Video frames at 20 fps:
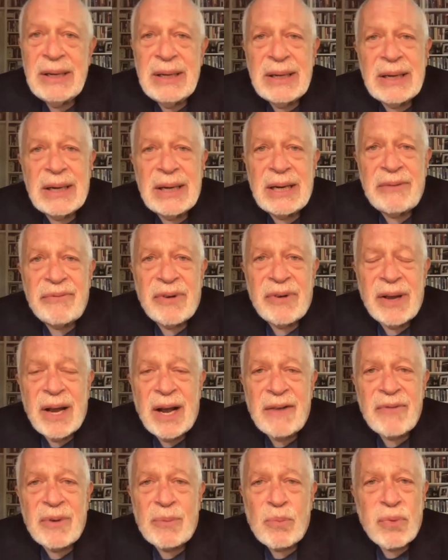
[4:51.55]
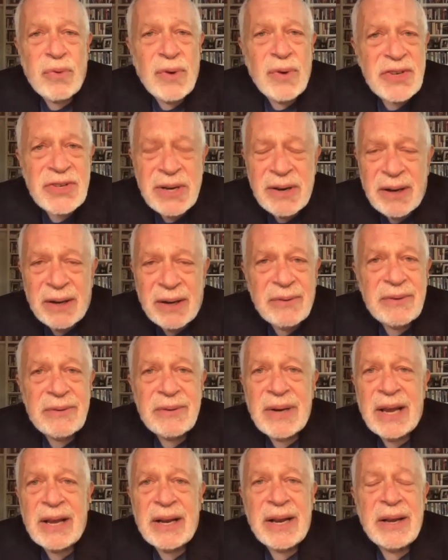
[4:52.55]
of a president
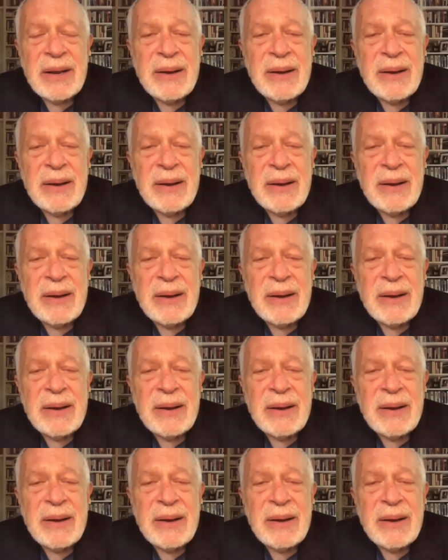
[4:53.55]
and